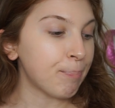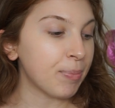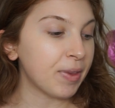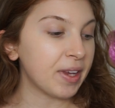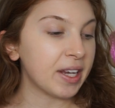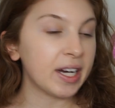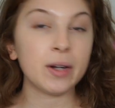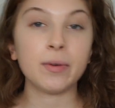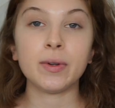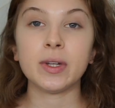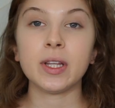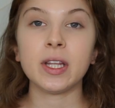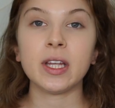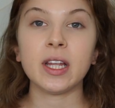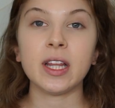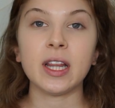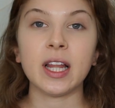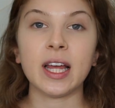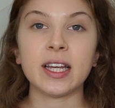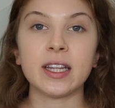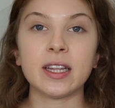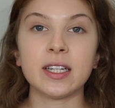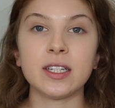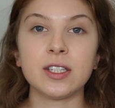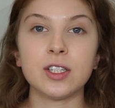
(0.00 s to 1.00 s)
And I really
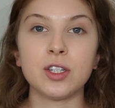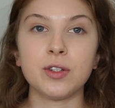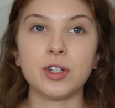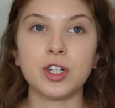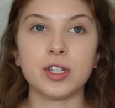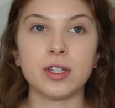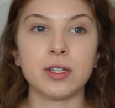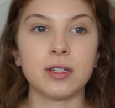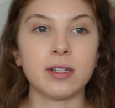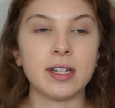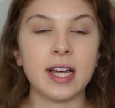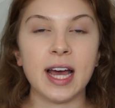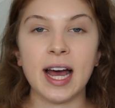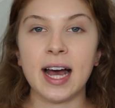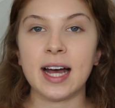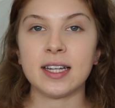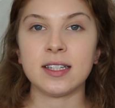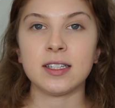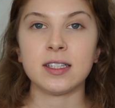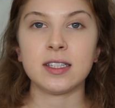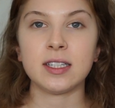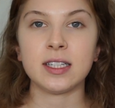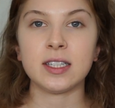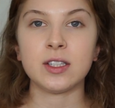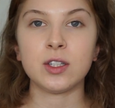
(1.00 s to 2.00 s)
like this just
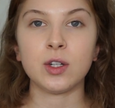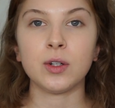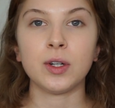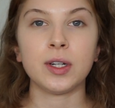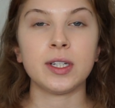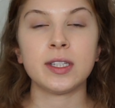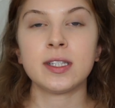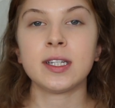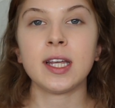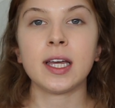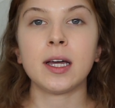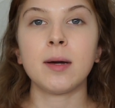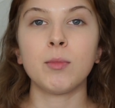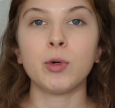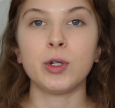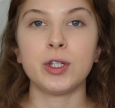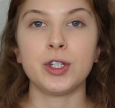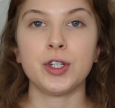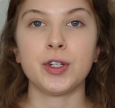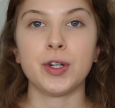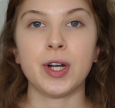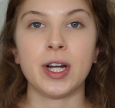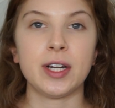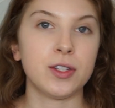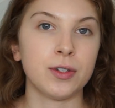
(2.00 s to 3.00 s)
as it's like a
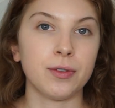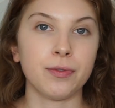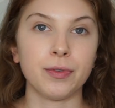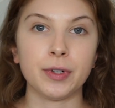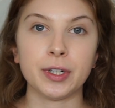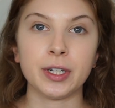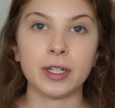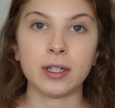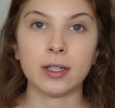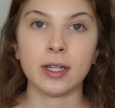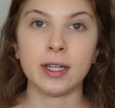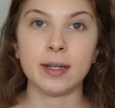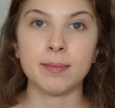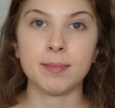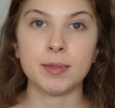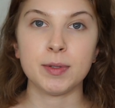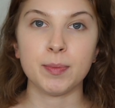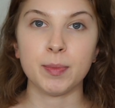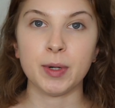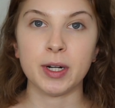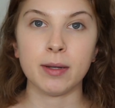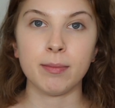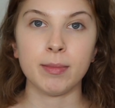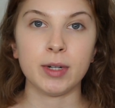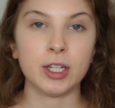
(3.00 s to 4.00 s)
moisturizer for your lips,
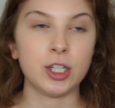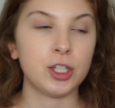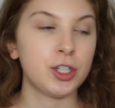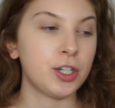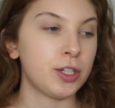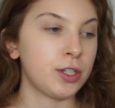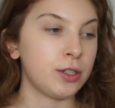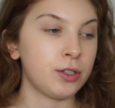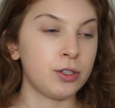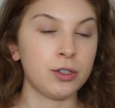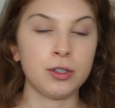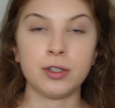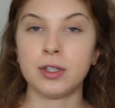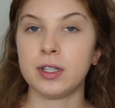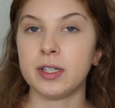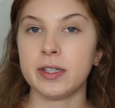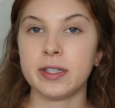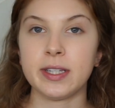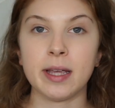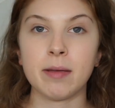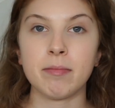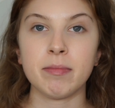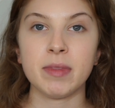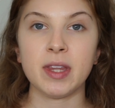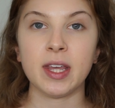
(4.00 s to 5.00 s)
pretty much. The
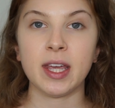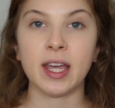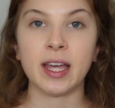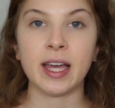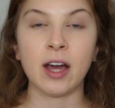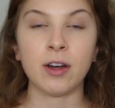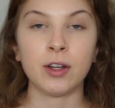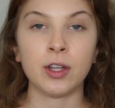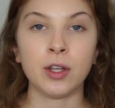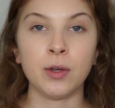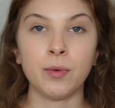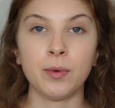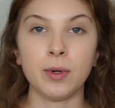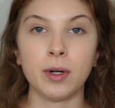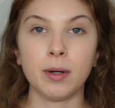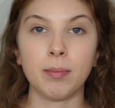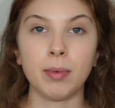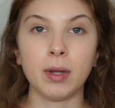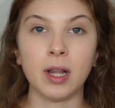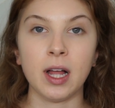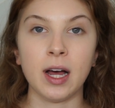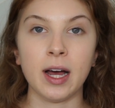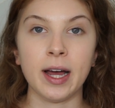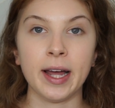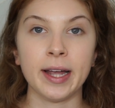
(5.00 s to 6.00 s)
same thing how you would
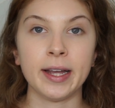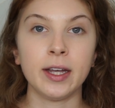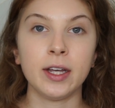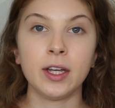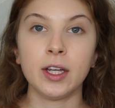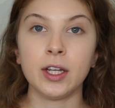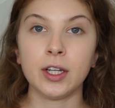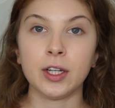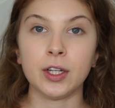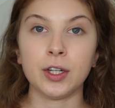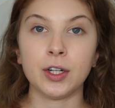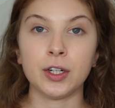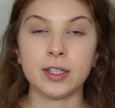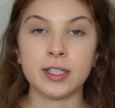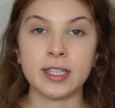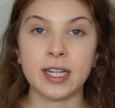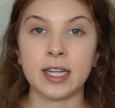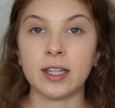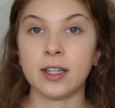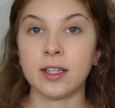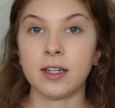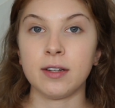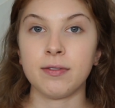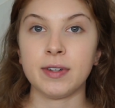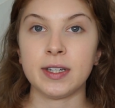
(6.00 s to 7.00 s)
apply your
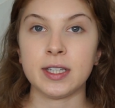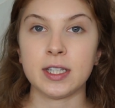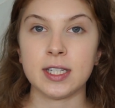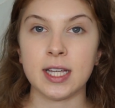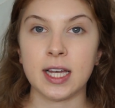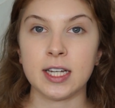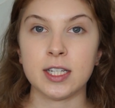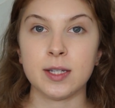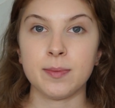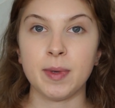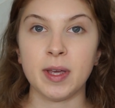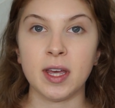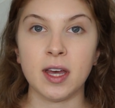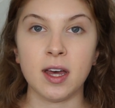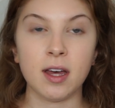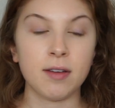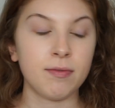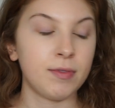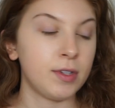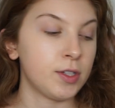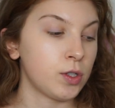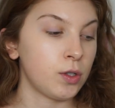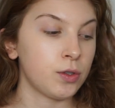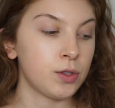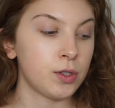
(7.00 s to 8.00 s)
Daily Defense SPF.
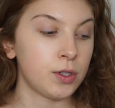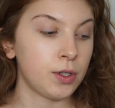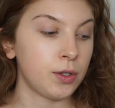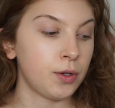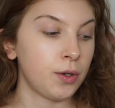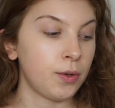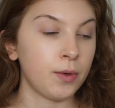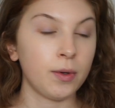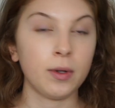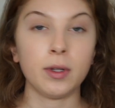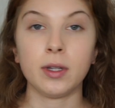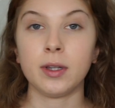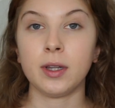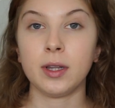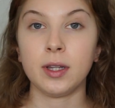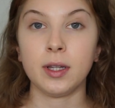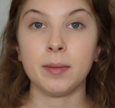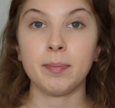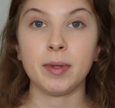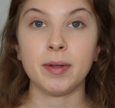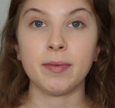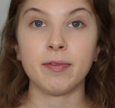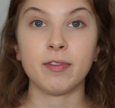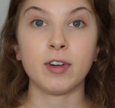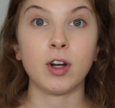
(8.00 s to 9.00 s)
This
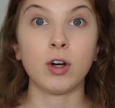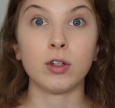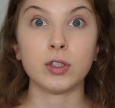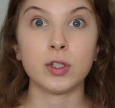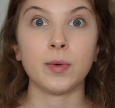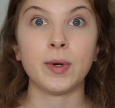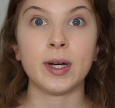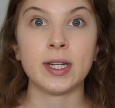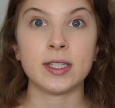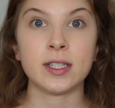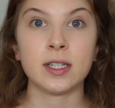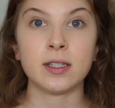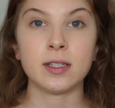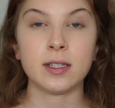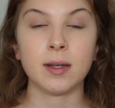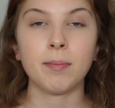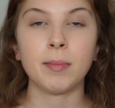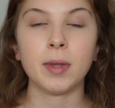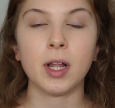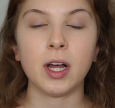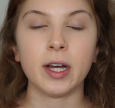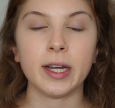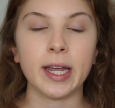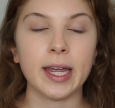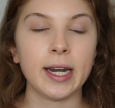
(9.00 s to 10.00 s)
lip lift also has a
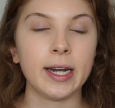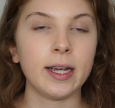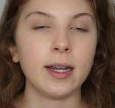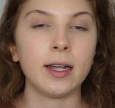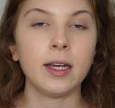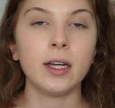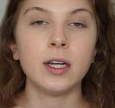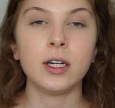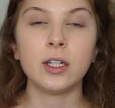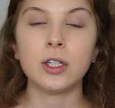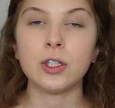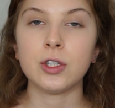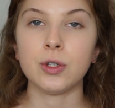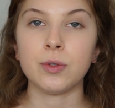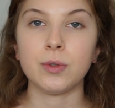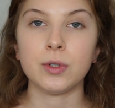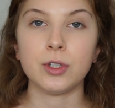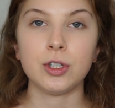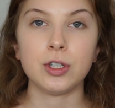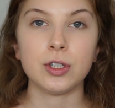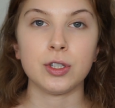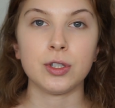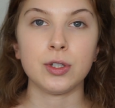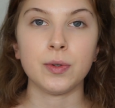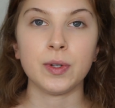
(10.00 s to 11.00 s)
sunblock in it, so
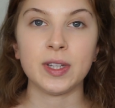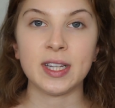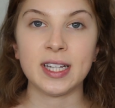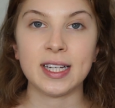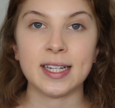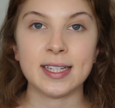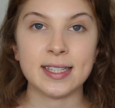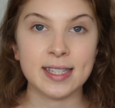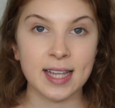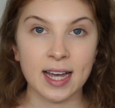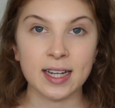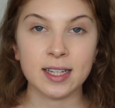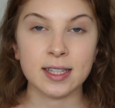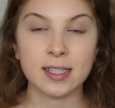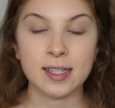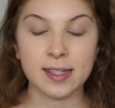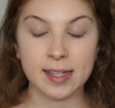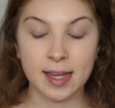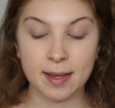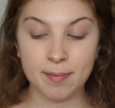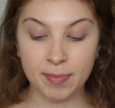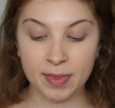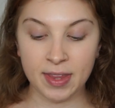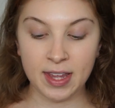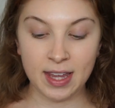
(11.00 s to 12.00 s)
it's just doing the exact
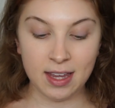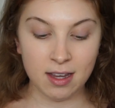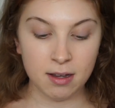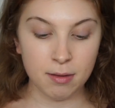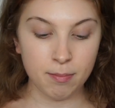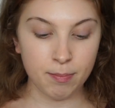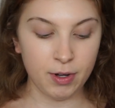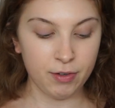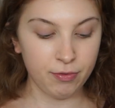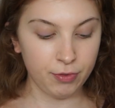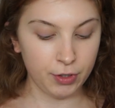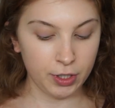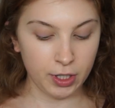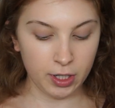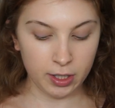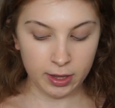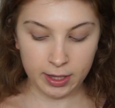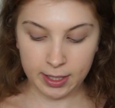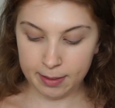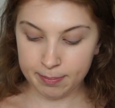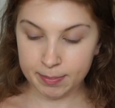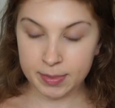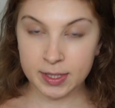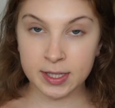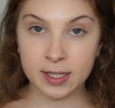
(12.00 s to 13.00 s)
same thing but for your
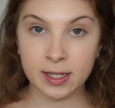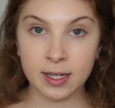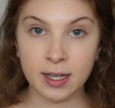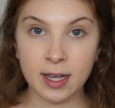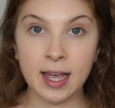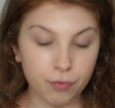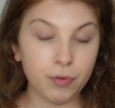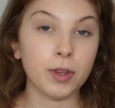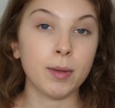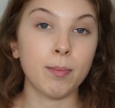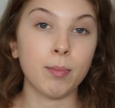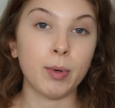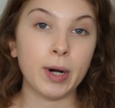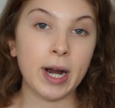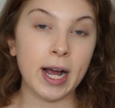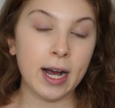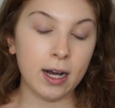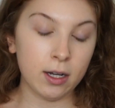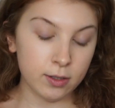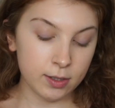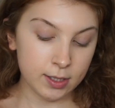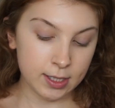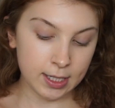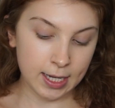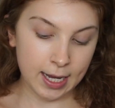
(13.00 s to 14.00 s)
lips. For the
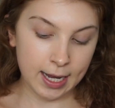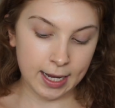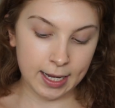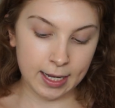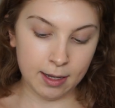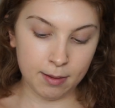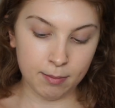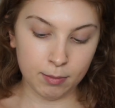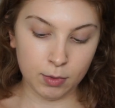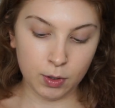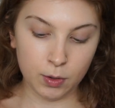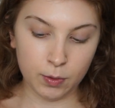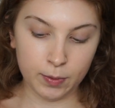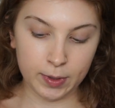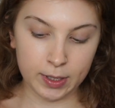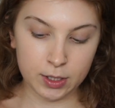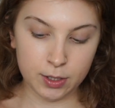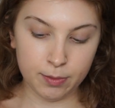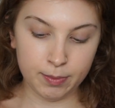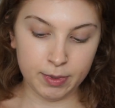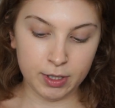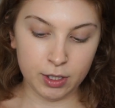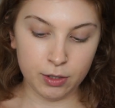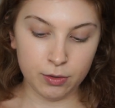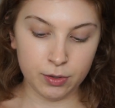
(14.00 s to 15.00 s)
brows, I am going
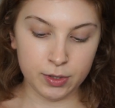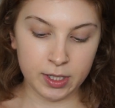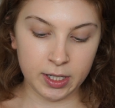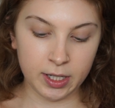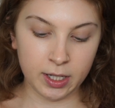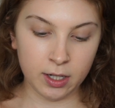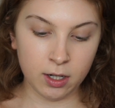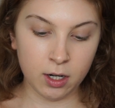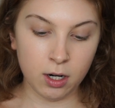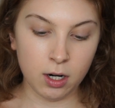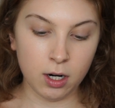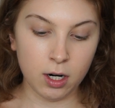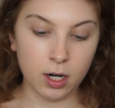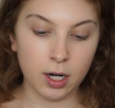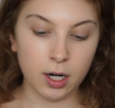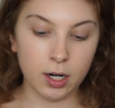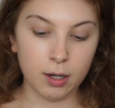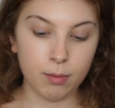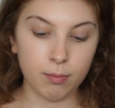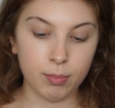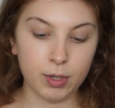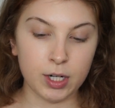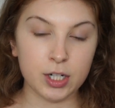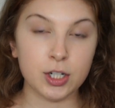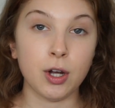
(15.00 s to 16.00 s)
to be using
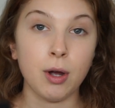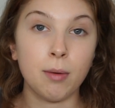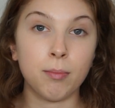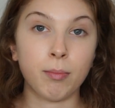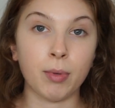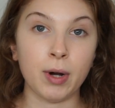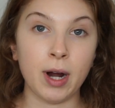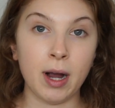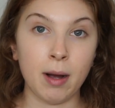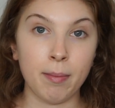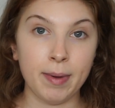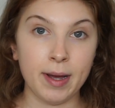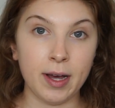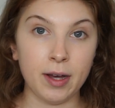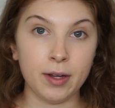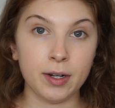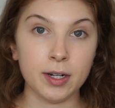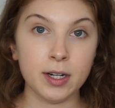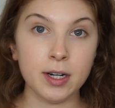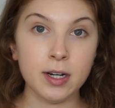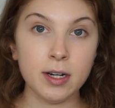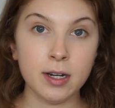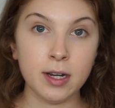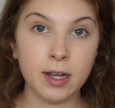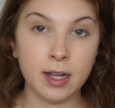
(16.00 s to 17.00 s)
our Brush On Brow
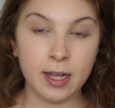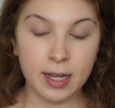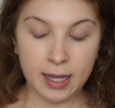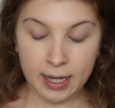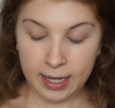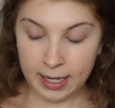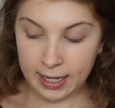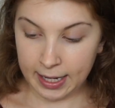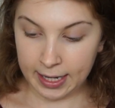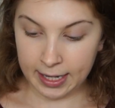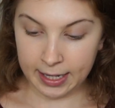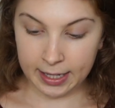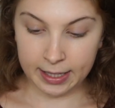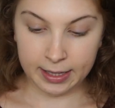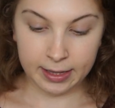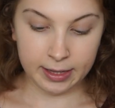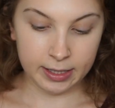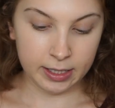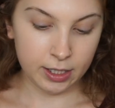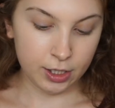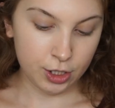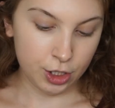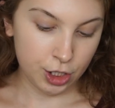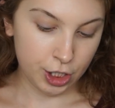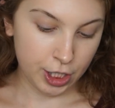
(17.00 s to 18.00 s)
Powder
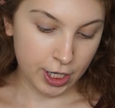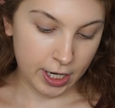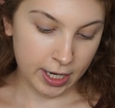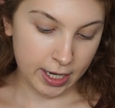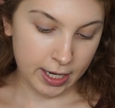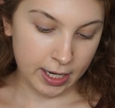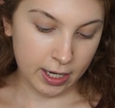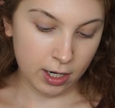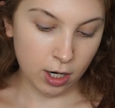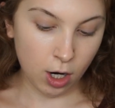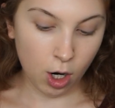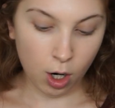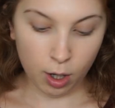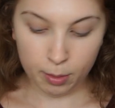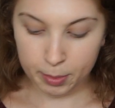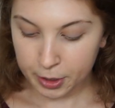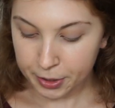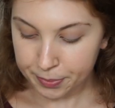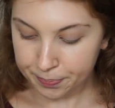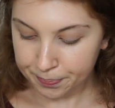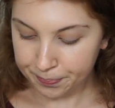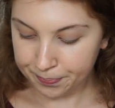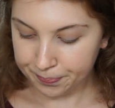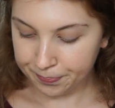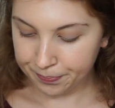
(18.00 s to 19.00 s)
in the shade
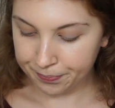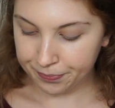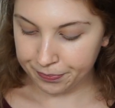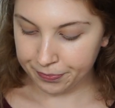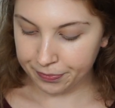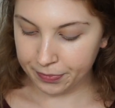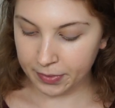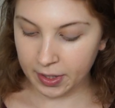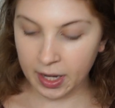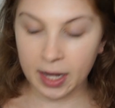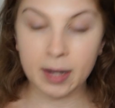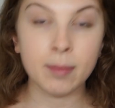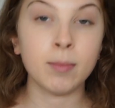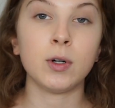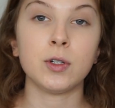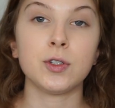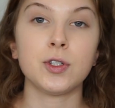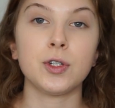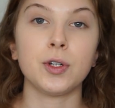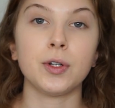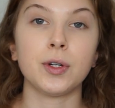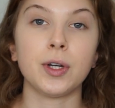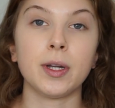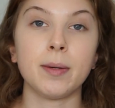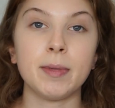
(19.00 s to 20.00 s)
Auburn. I'm
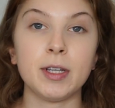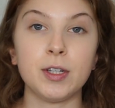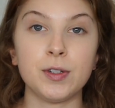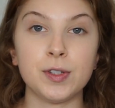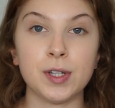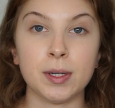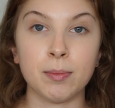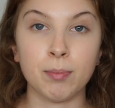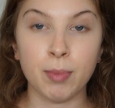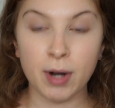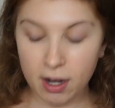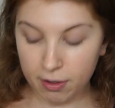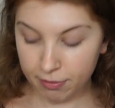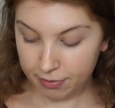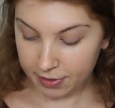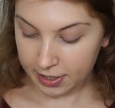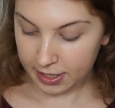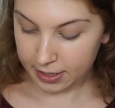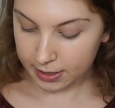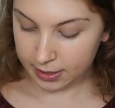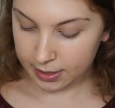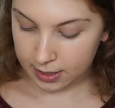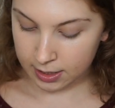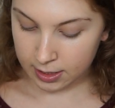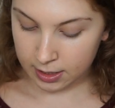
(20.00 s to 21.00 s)
also going to be using Brow
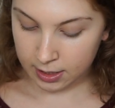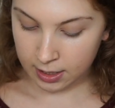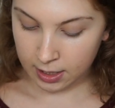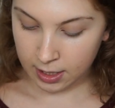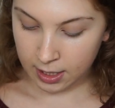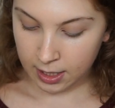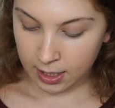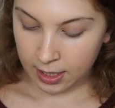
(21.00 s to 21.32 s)
Fix.